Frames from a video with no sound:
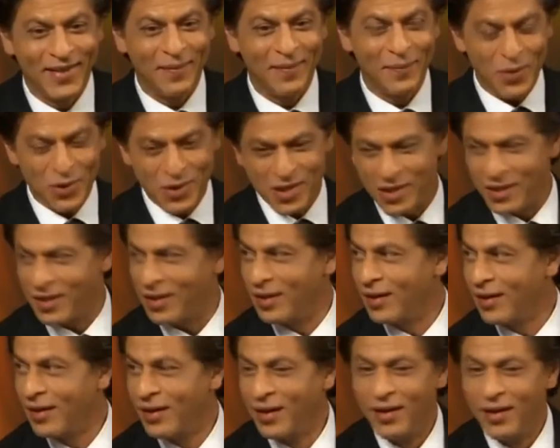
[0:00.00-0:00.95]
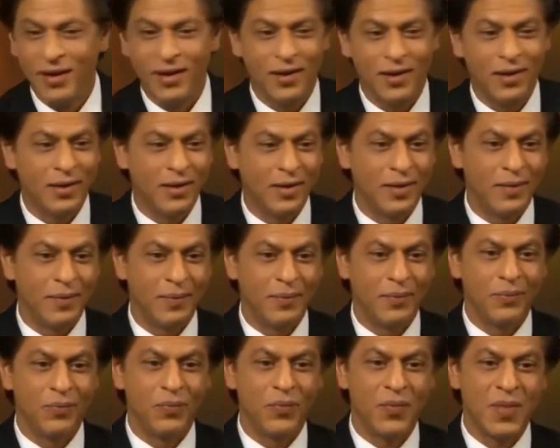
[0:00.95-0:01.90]
Most certainly.
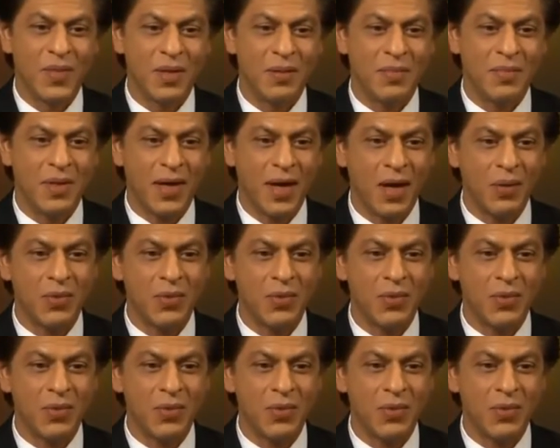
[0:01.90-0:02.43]
But